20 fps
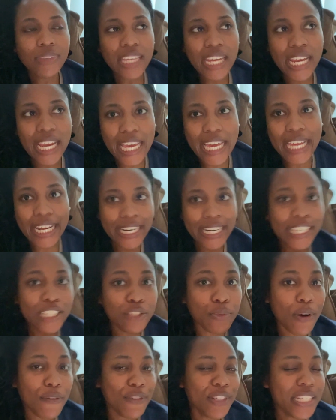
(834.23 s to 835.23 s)
And it's
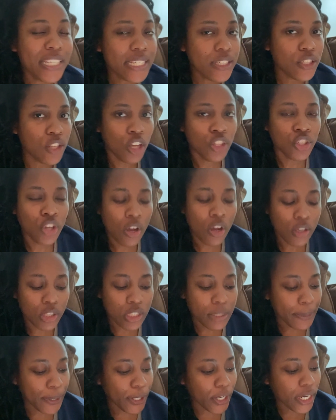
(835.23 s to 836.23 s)
referencing Sasha
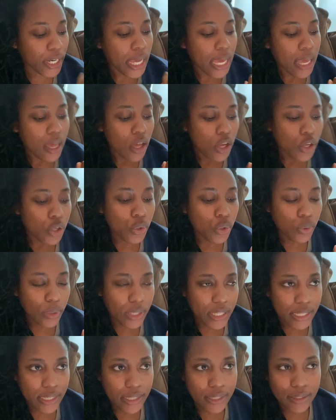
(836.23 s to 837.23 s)
Alsberg, who
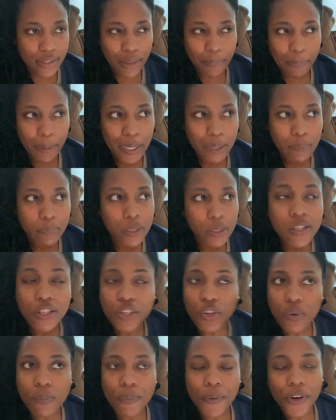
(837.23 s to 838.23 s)
is a big
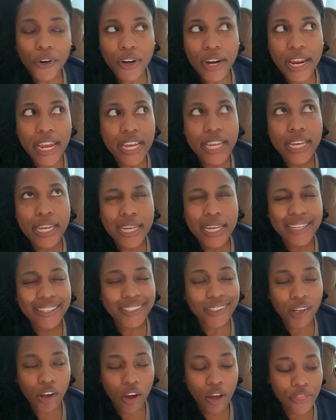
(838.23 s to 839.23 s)
booktuber and
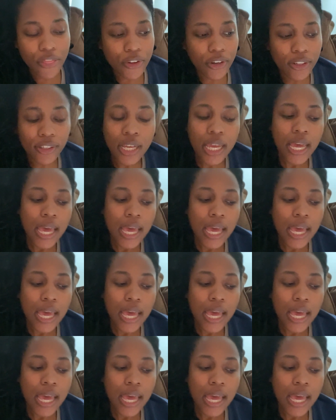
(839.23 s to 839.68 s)
an author.